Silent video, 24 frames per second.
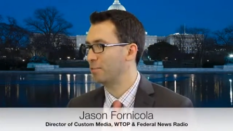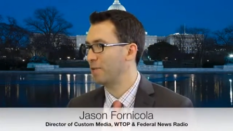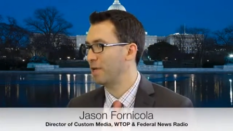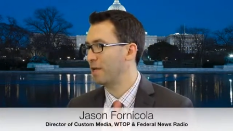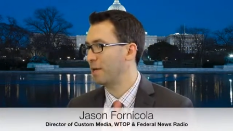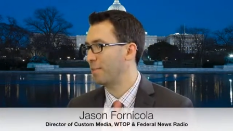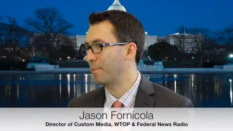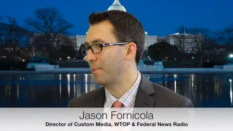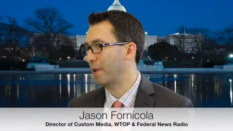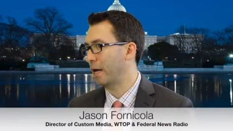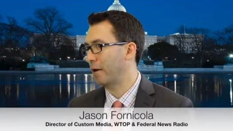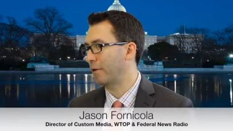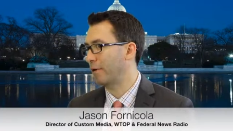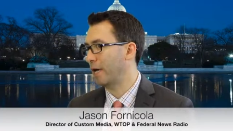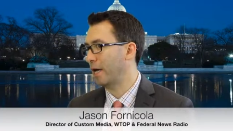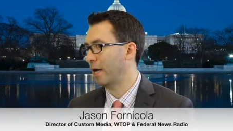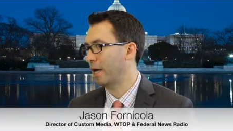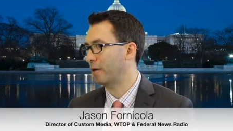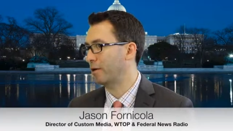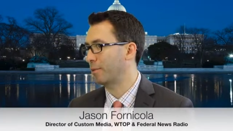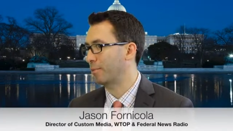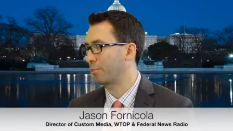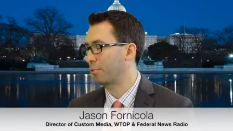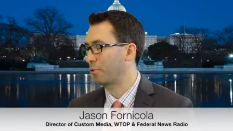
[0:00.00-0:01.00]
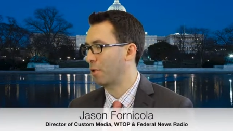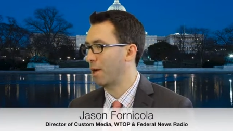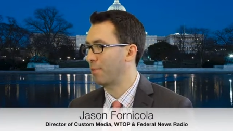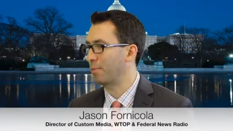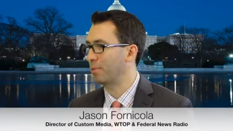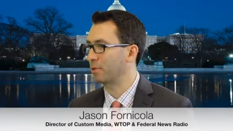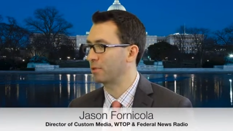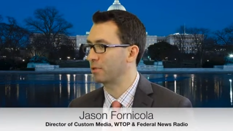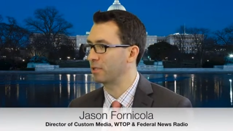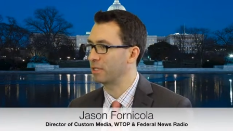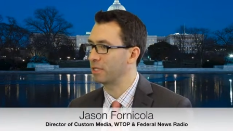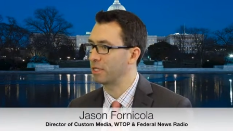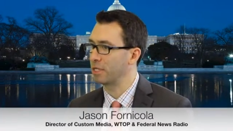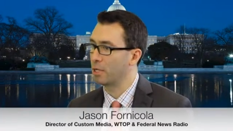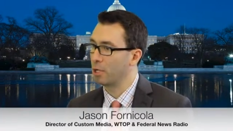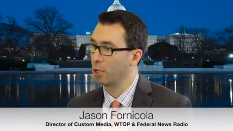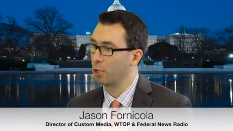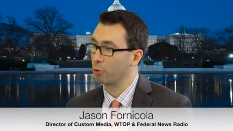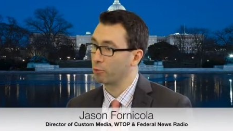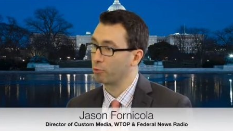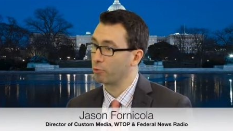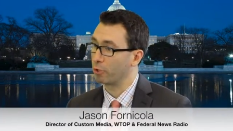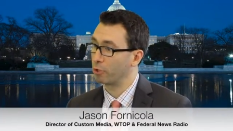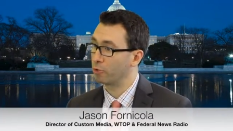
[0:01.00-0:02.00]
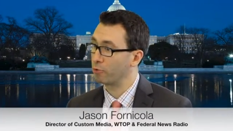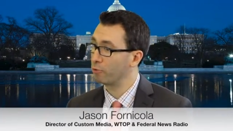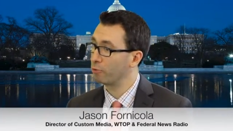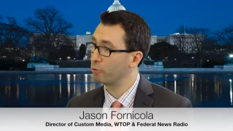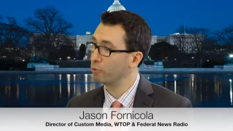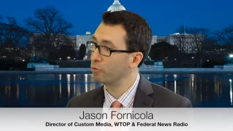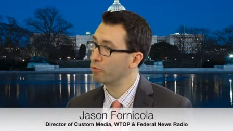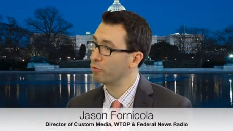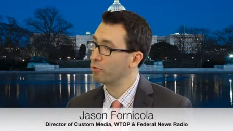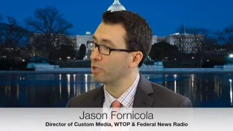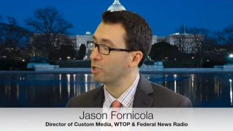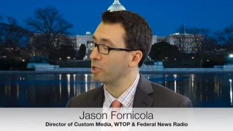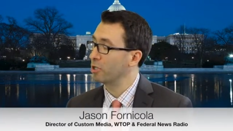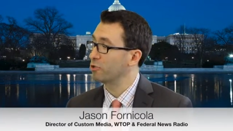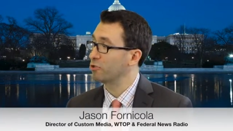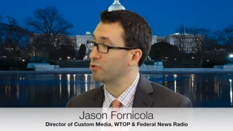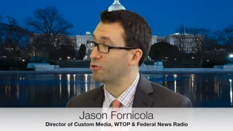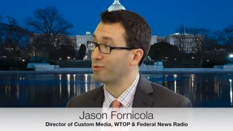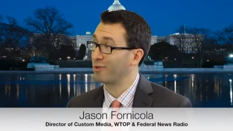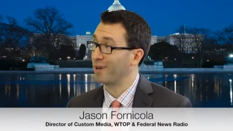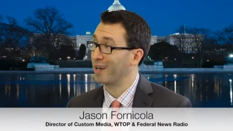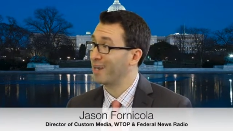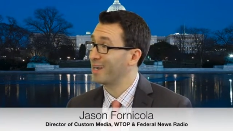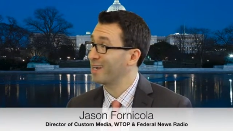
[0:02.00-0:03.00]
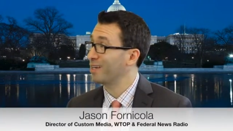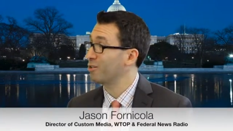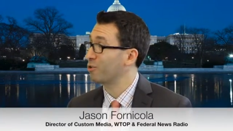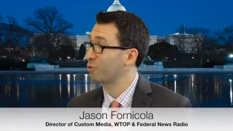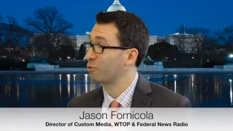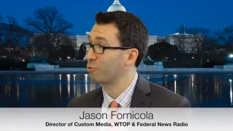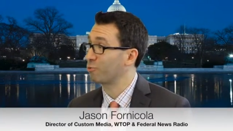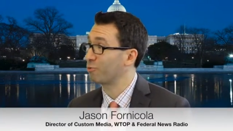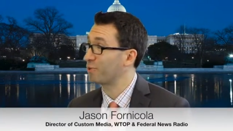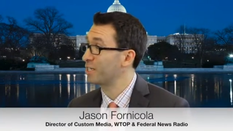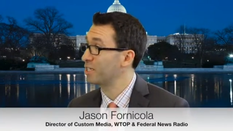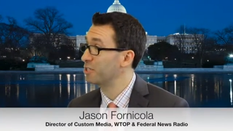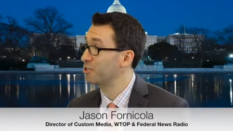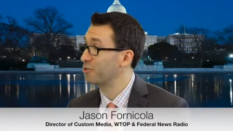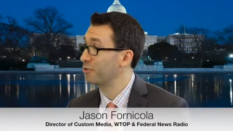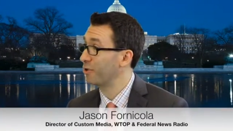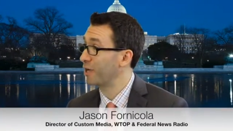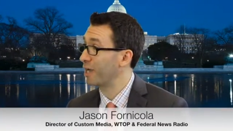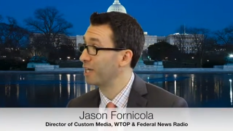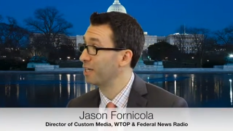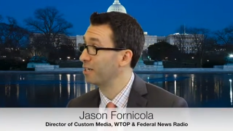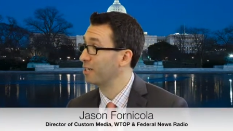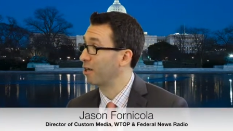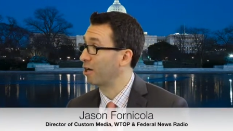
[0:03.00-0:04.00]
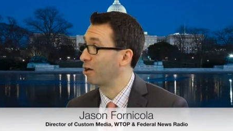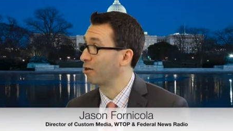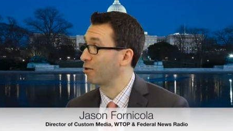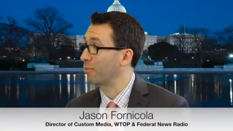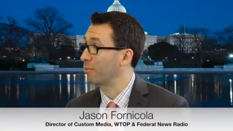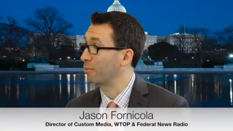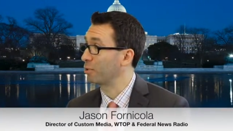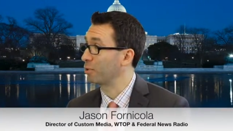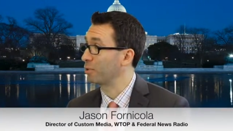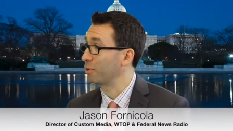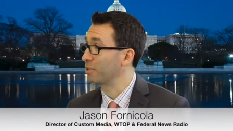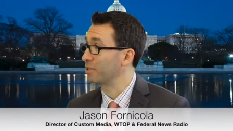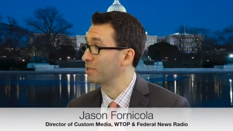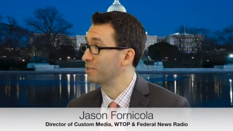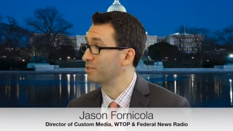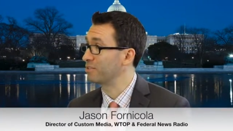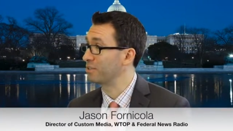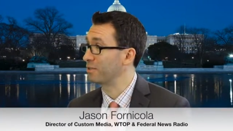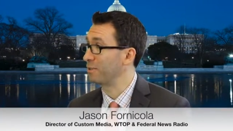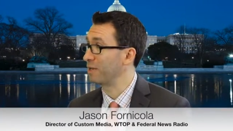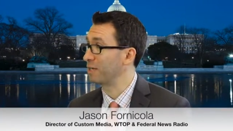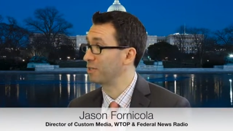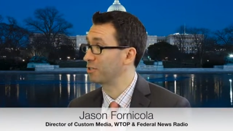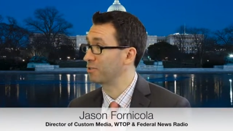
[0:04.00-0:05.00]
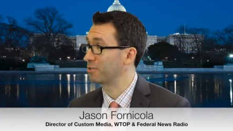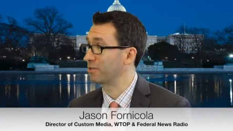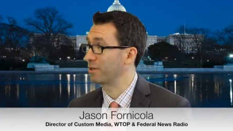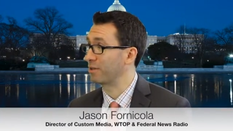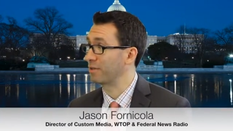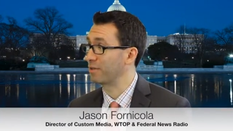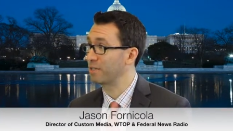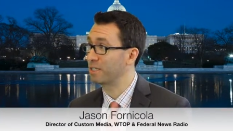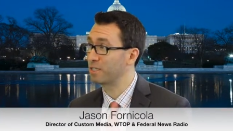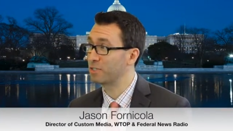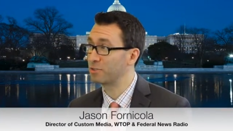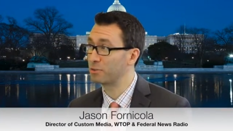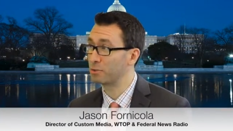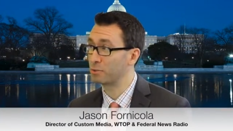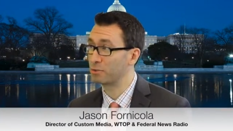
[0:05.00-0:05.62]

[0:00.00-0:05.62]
to me about how to properly recruit, train, retrain our employees to make sure that these